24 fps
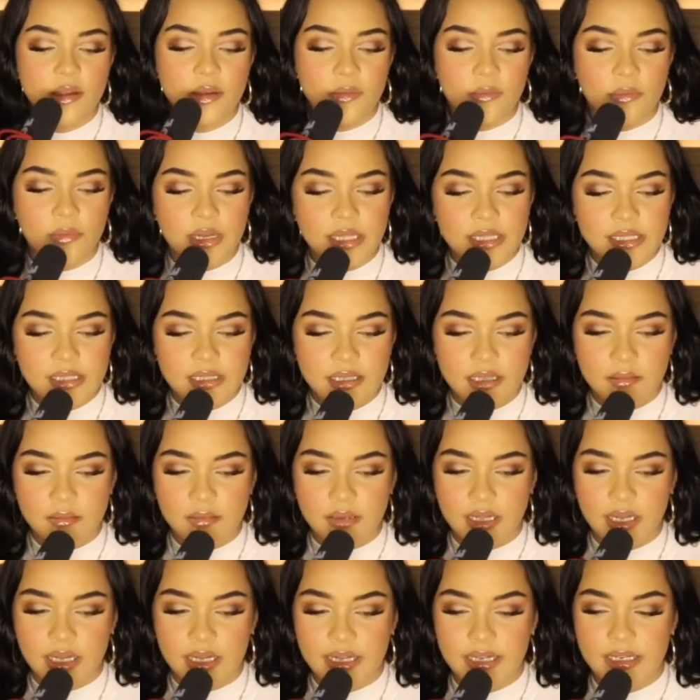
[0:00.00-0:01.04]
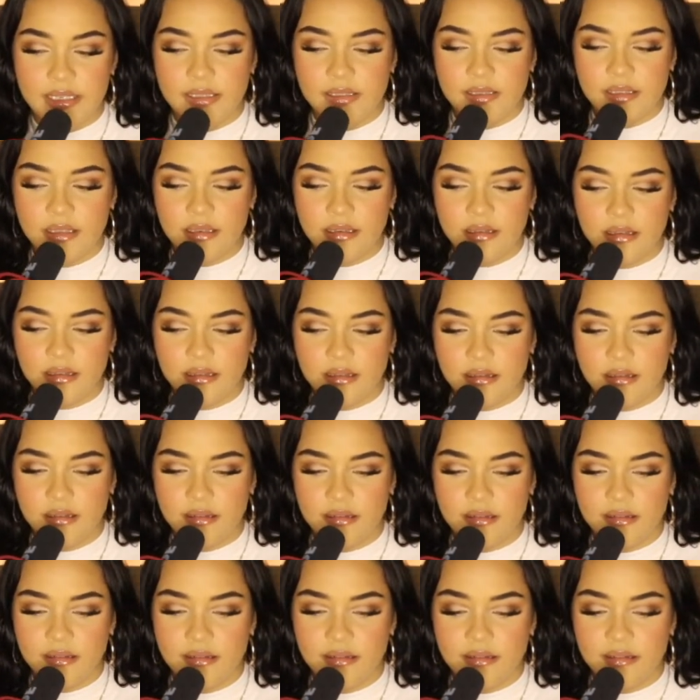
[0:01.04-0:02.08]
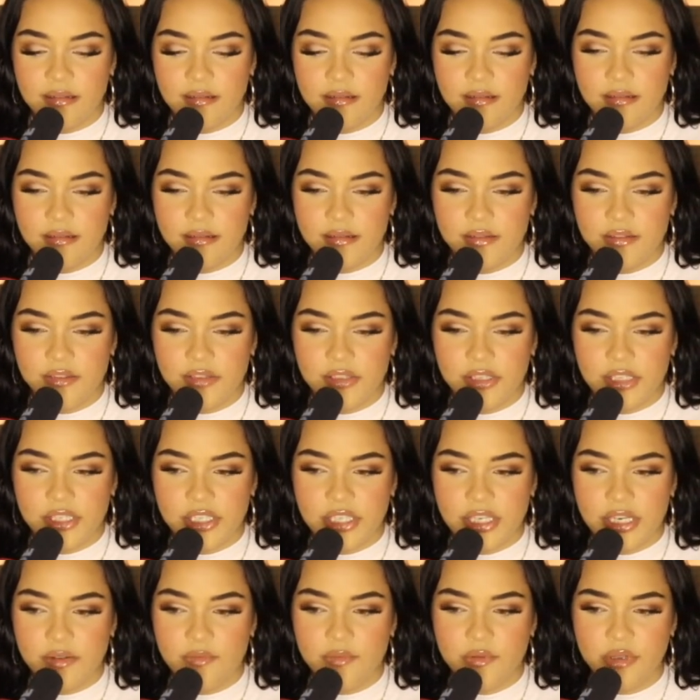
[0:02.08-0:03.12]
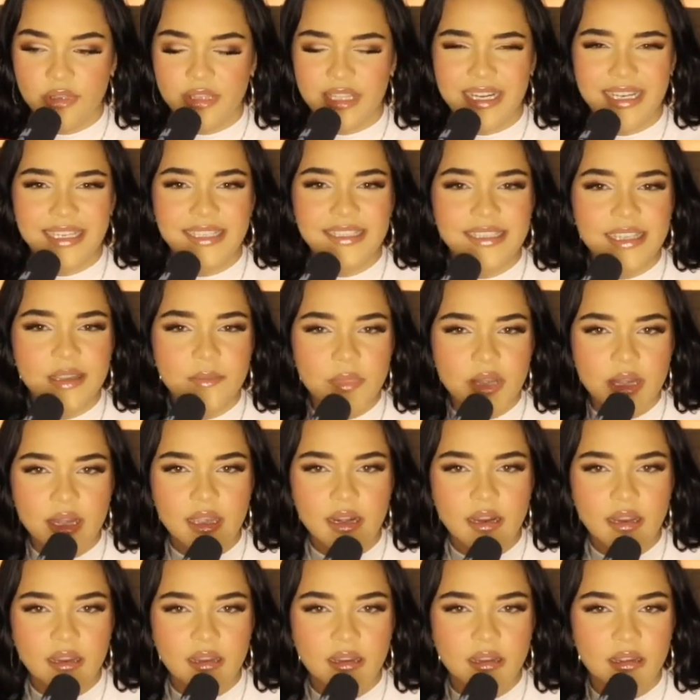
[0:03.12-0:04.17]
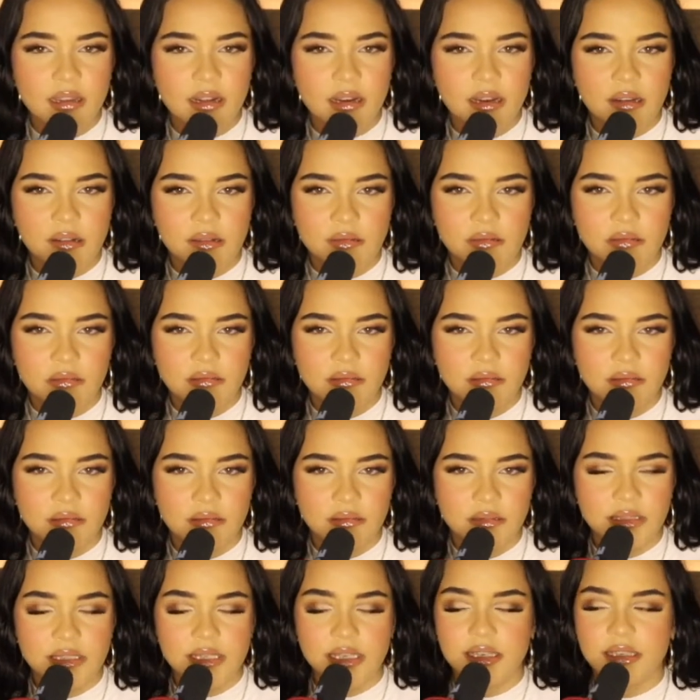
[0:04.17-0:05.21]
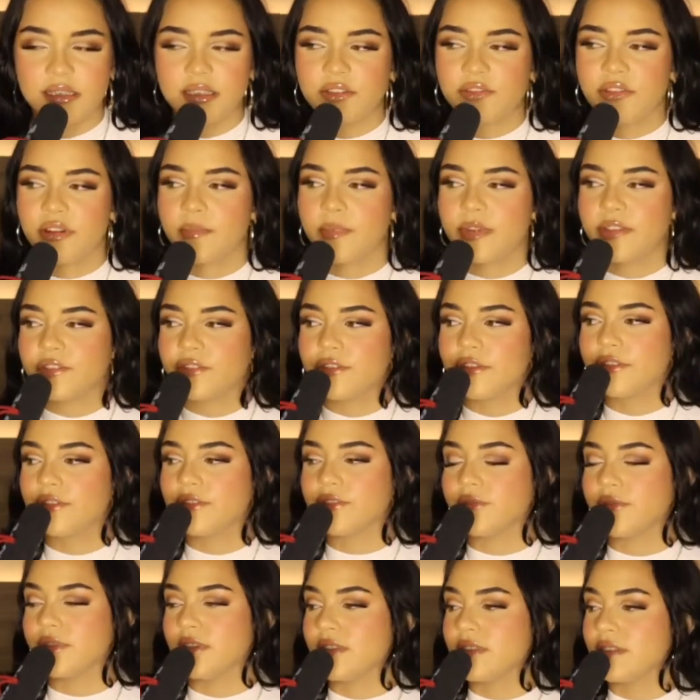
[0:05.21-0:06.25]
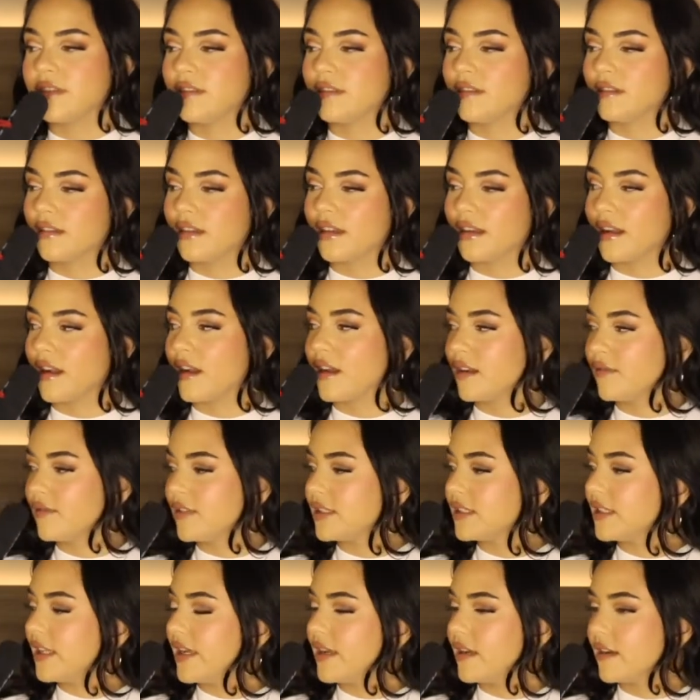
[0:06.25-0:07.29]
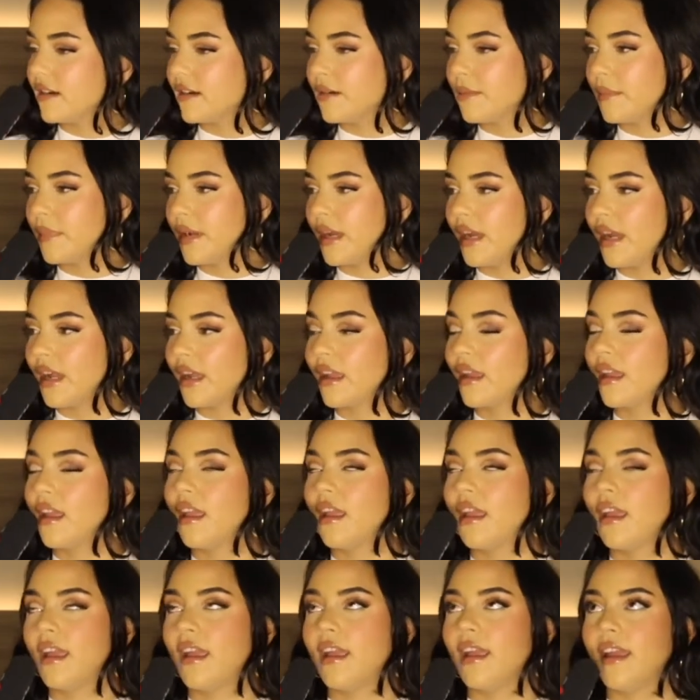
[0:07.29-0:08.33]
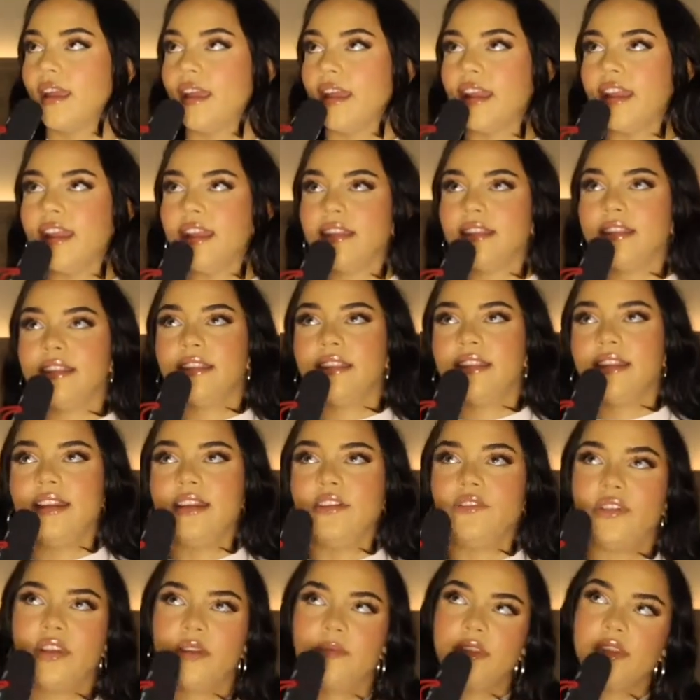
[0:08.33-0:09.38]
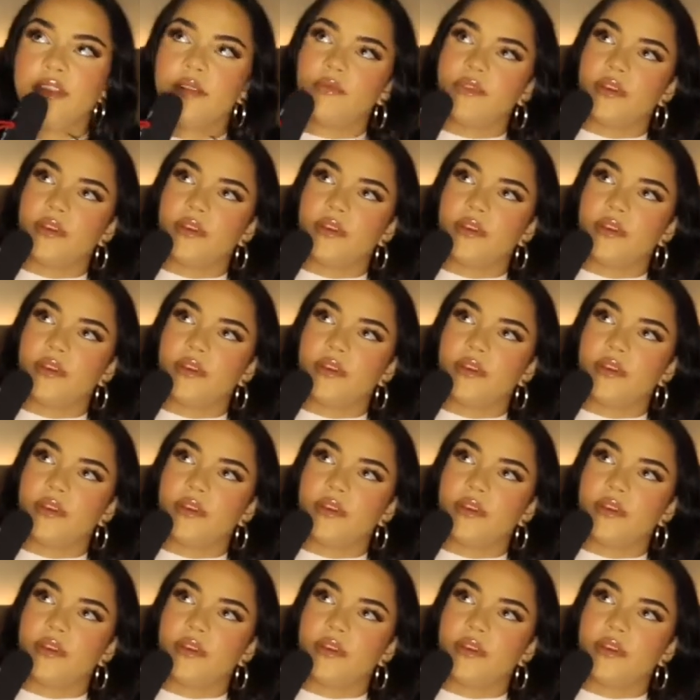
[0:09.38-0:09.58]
What's up, guys? Llevo tres semanas, creo, sin hacer un episodio. So this is a, kind of a slight comeback. Obviamente,